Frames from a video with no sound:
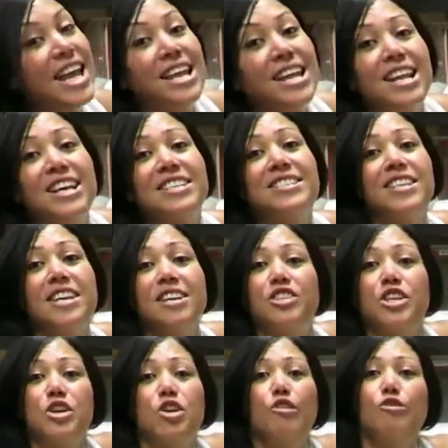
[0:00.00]
stainless steel
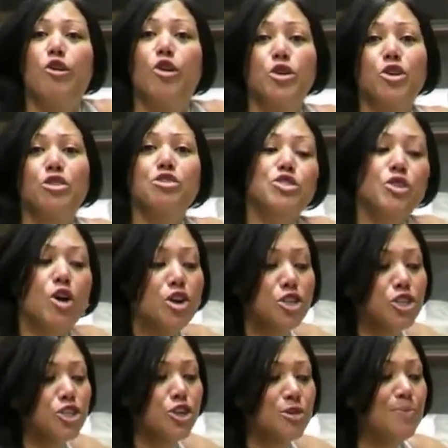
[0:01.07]
304
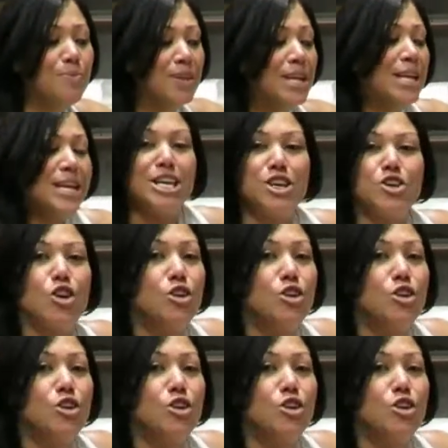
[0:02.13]
construction. It